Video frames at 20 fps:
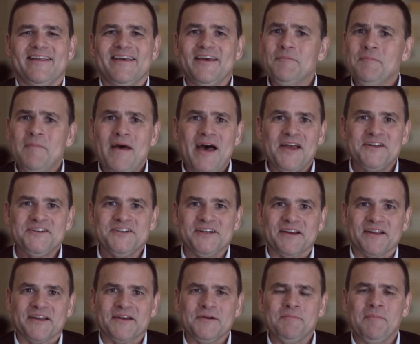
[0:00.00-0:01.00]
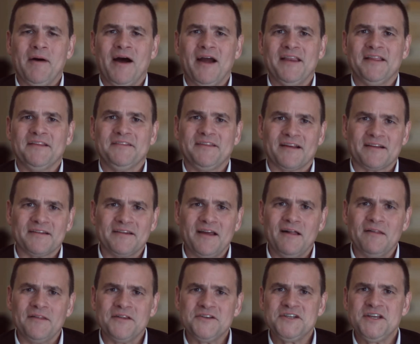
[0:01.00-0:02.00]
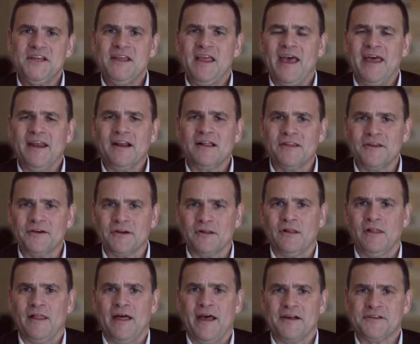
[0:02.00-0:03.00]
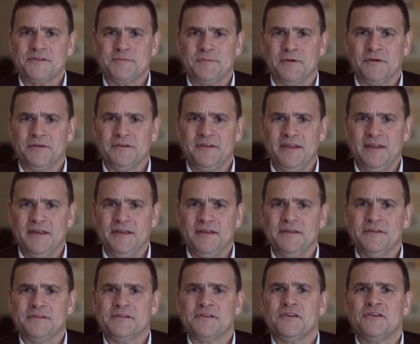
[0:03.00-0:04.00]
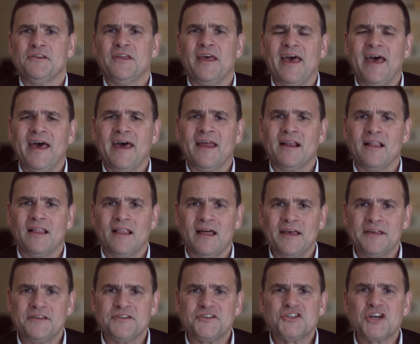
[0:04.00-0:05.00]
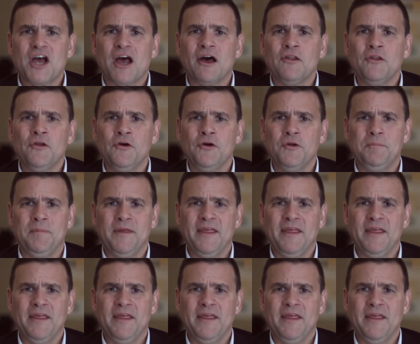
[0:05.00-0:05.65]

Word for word: Imagine combining technology and clinical expertise to analyze childhood